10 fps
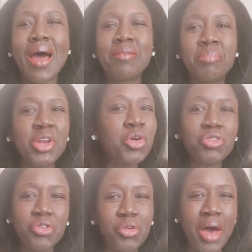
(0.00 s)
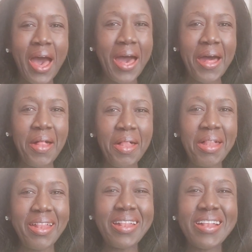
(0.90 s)
unbeknownst to her,
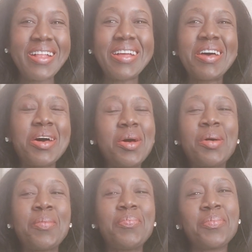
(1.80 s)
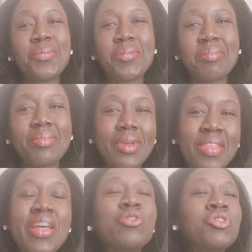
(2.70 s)
that
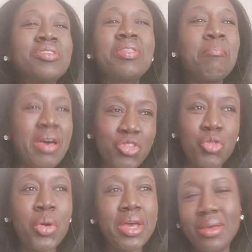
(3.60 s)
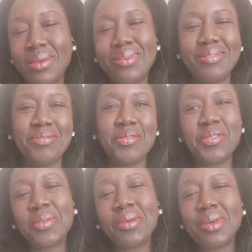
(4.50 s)
was the best way
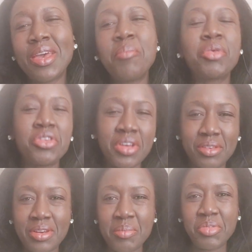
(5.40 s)
he protected